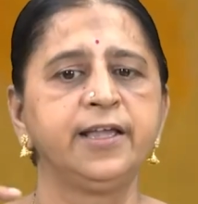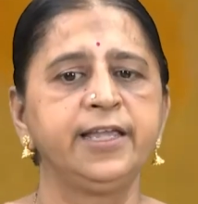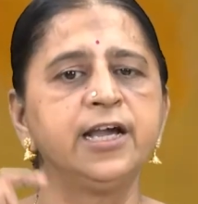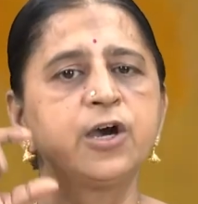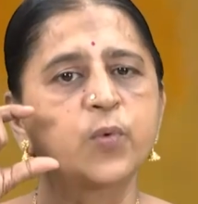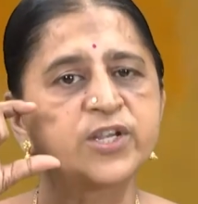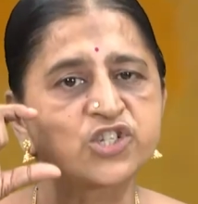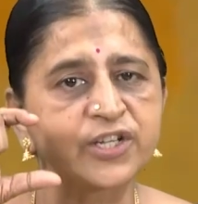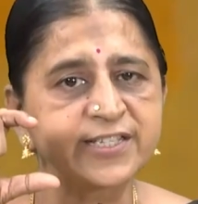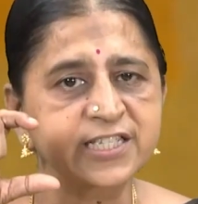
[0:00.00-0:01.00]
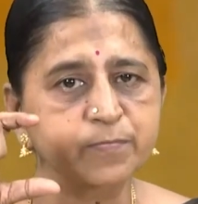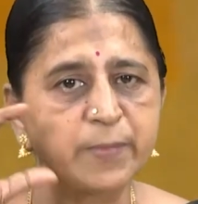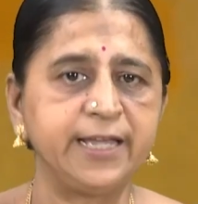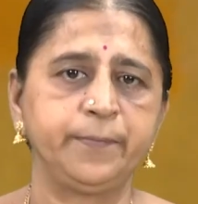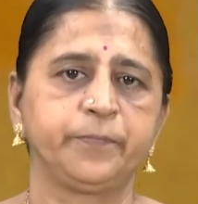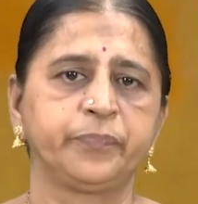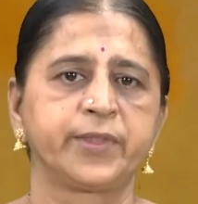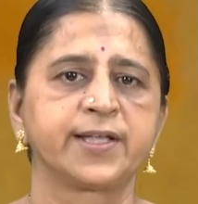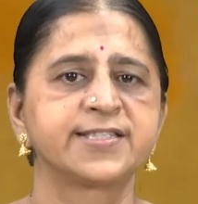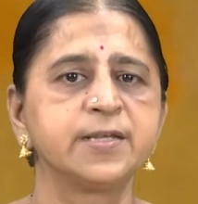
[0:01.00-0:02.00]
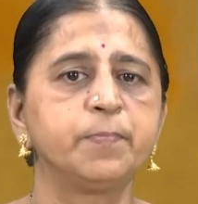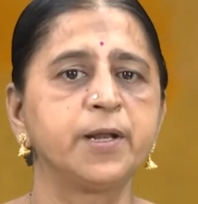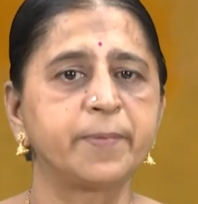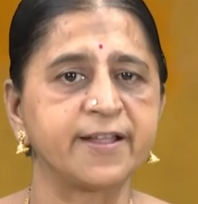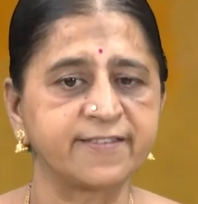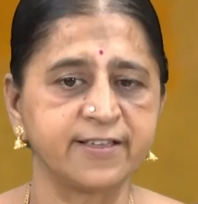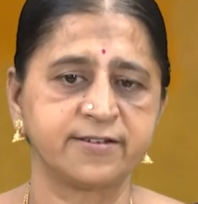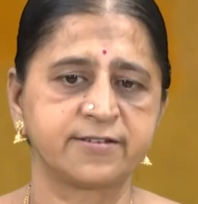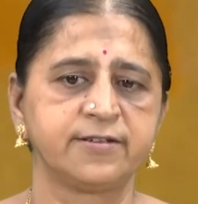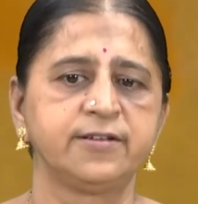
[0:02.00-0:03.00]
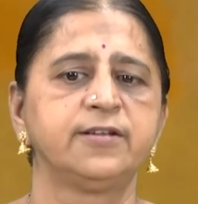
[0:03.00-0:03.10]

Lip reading: Here questions me, simple present.